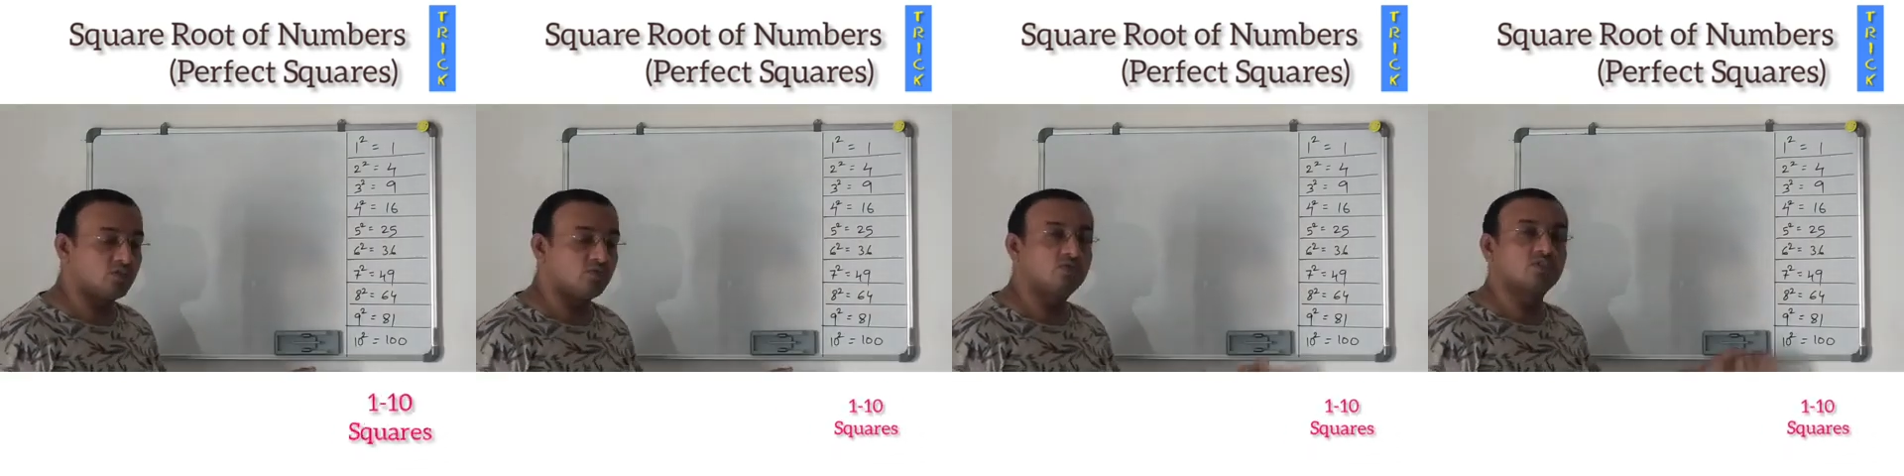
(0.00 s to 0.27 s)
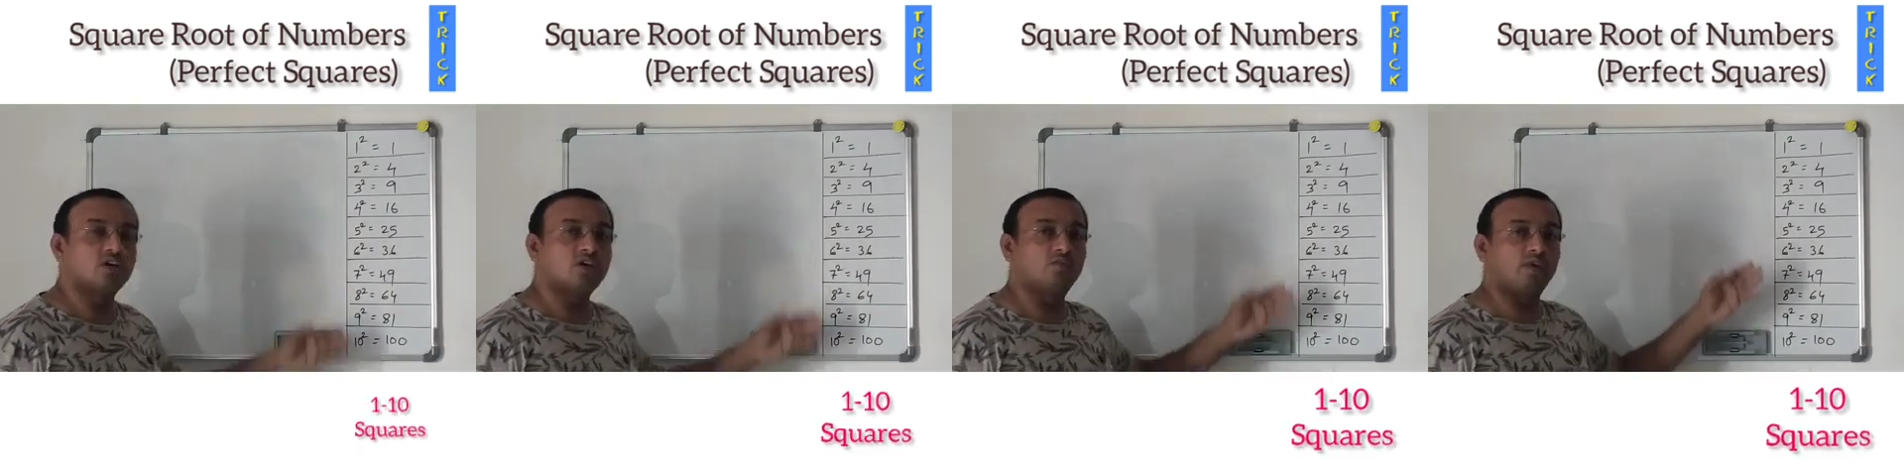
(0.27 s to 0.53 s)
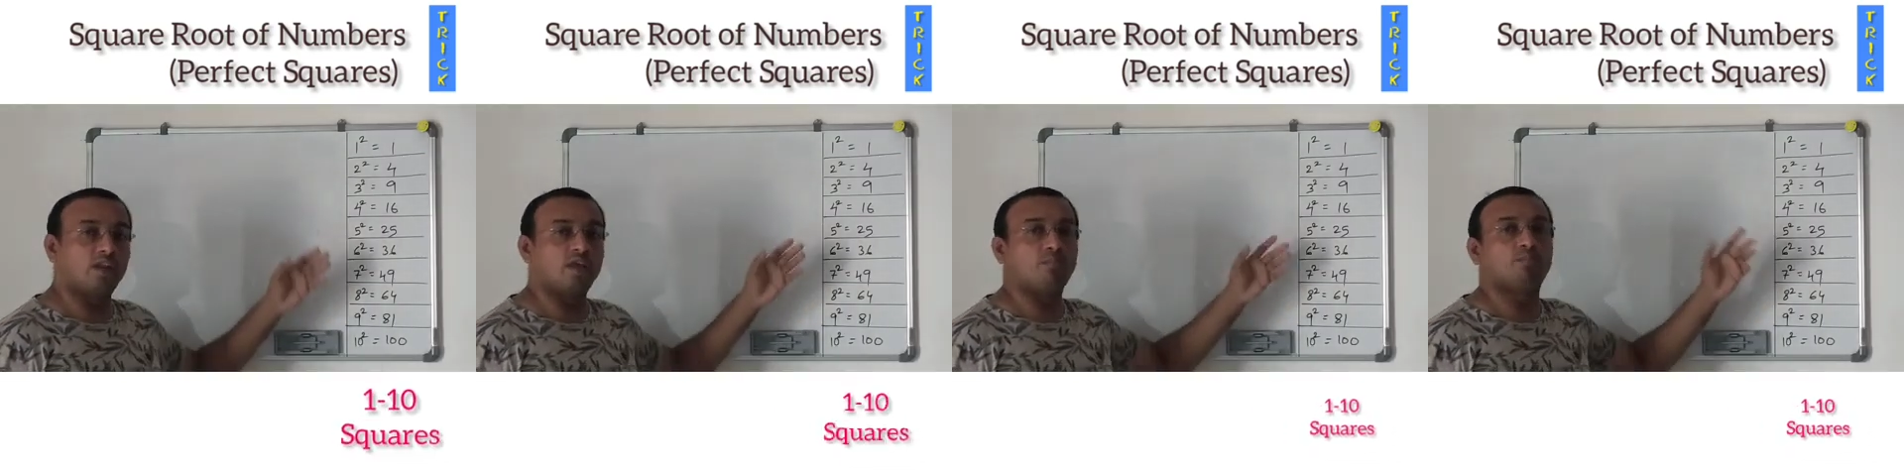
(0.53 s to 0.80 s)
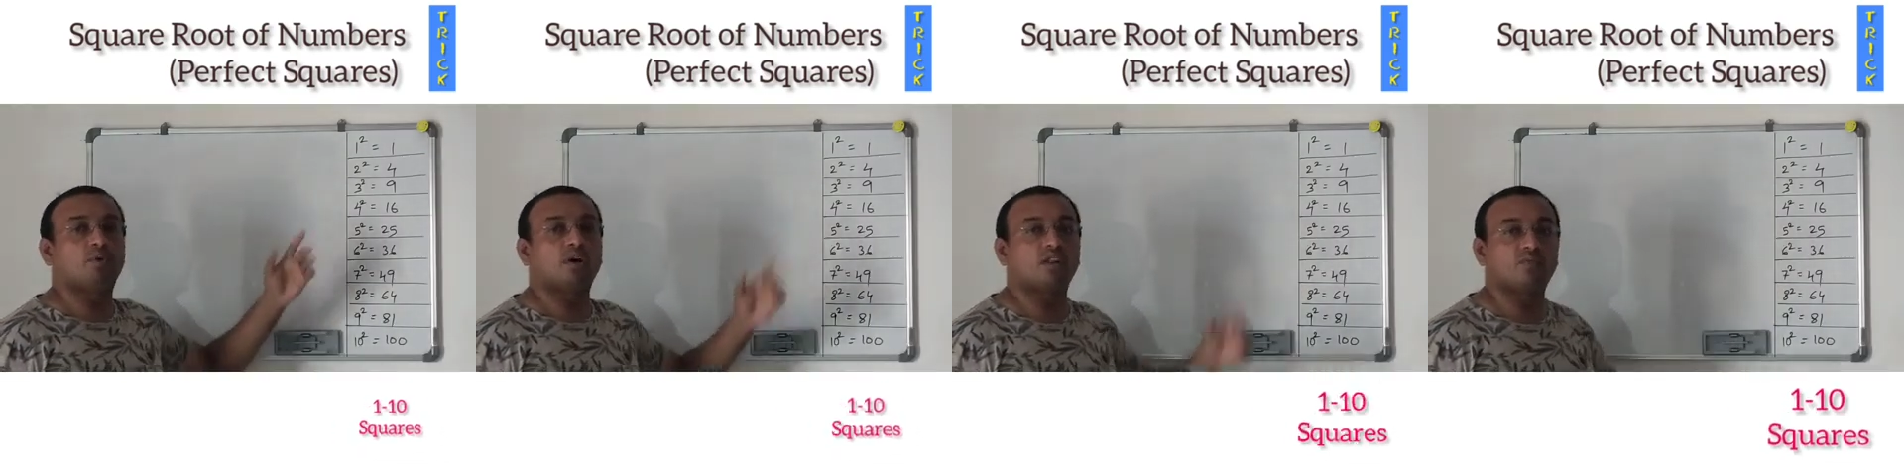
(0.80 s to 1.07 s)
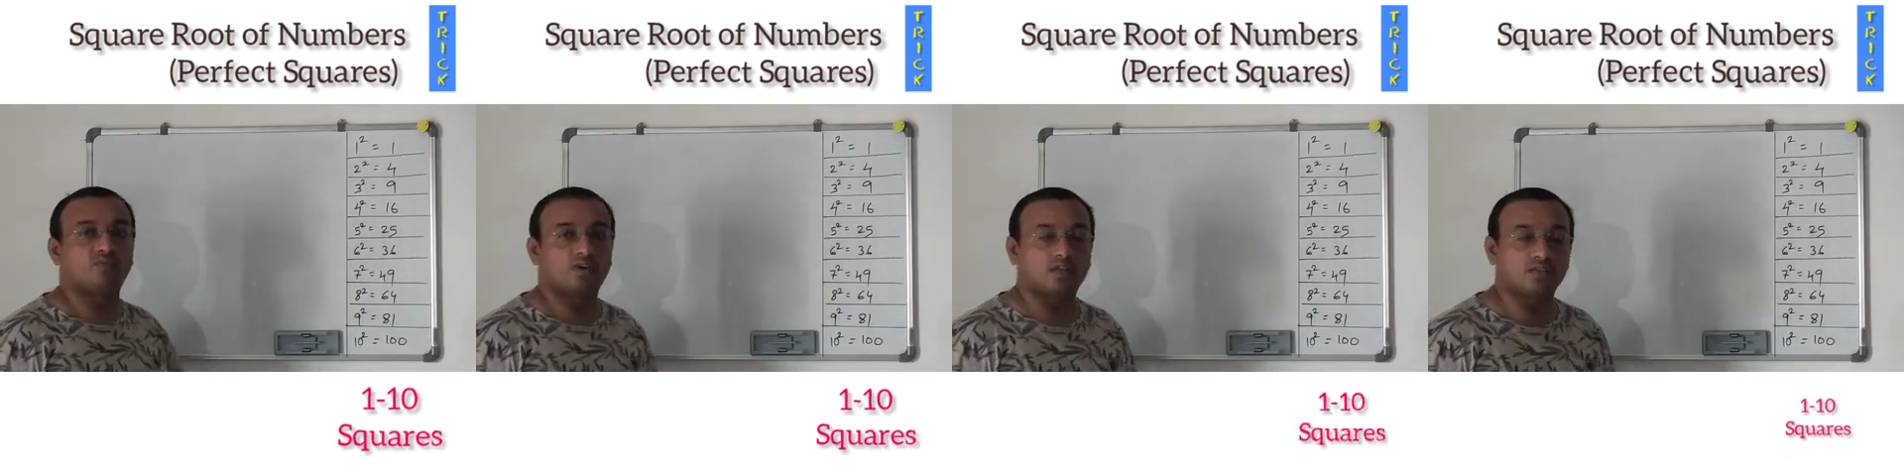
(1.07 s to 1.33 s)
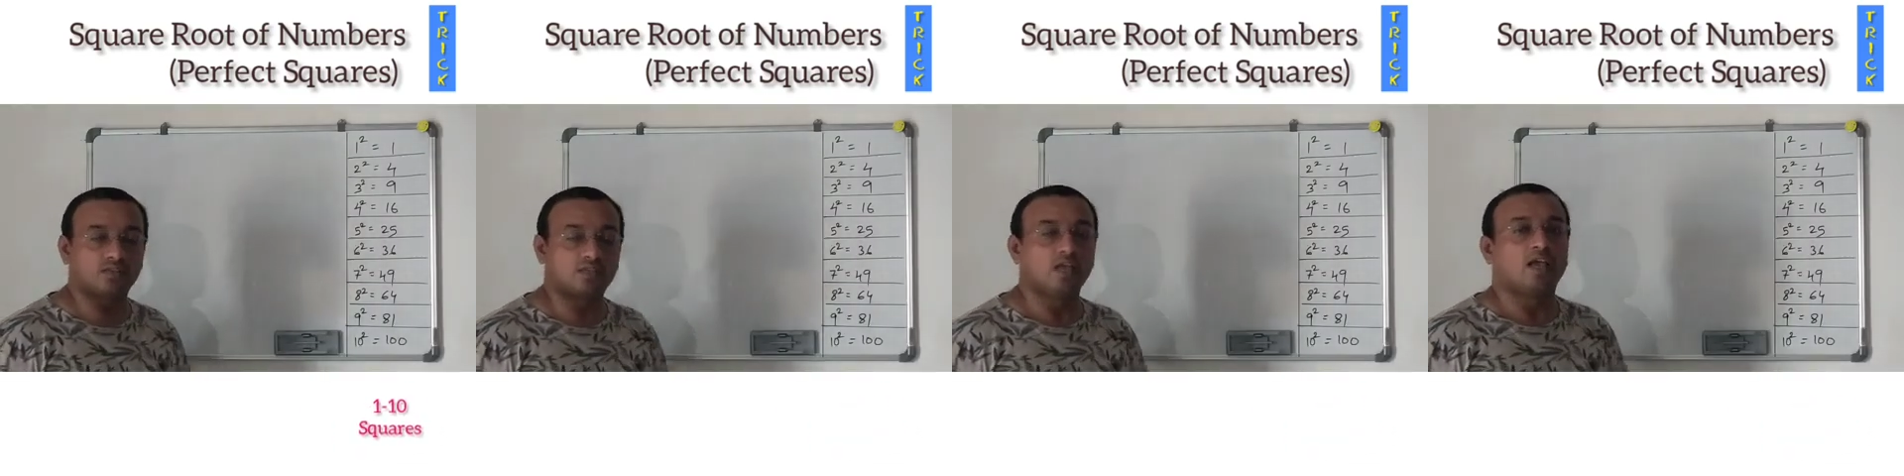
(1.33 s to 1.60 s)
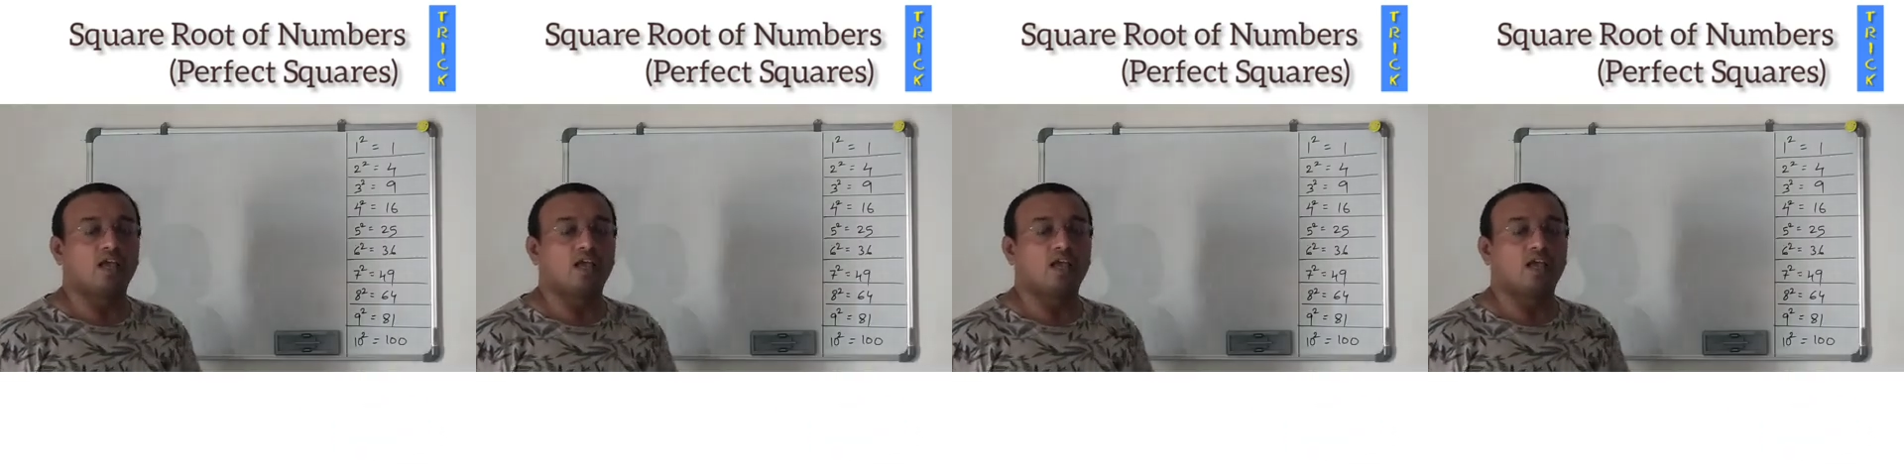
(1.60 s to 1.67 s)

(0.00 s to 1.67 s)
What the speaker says: which are very important for us